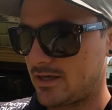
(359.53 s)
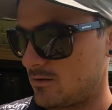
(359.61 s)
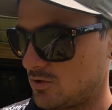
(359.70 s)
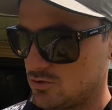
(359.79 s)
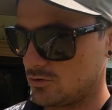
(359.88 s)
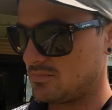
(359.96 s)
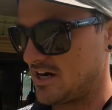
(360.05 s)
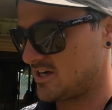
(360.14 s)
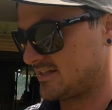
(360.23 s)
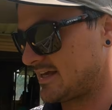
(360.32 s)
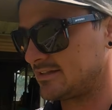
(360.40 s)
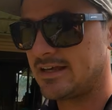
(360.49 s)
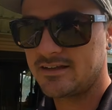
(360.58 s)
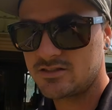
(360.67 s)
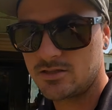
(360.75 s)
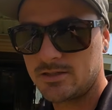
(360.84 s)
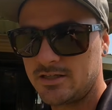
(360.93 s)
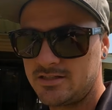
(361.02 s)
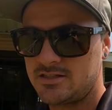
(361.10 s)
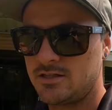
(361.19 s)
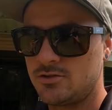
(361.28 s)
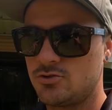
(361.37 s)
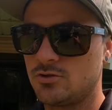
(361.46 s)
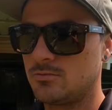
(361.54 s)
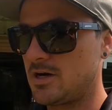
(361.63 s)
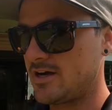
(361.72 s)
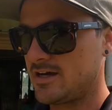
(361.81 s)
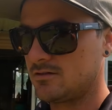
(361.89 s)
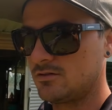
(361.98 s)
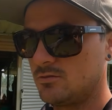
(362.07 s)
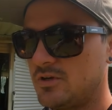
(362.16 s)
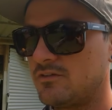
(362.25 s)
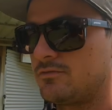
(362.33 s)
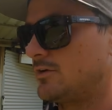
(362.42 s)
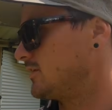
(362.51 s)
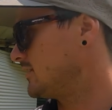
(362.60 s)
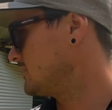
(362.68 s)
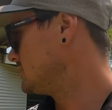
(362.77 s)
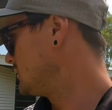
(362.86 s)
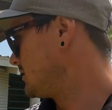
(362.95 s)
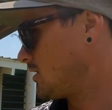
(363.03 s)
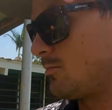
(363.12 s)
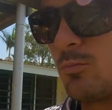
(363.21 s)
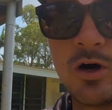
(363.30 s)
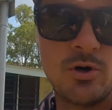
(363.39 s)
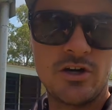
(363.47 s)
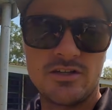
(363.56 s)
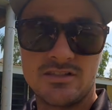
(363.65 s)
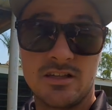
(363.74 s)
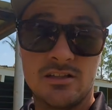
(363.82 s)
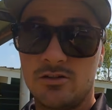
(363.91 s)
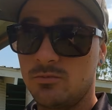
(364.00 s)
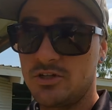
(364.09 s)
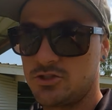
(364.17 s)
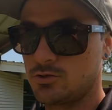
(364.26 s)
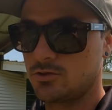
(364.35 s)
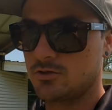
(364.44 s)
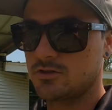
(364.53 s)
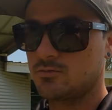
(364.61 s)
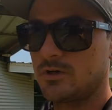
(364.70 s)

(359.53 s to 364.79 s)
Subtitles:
keep the drawbar at that length. So I'm going to extend the drawbar out a little bit further. My boat is a little bit shorter as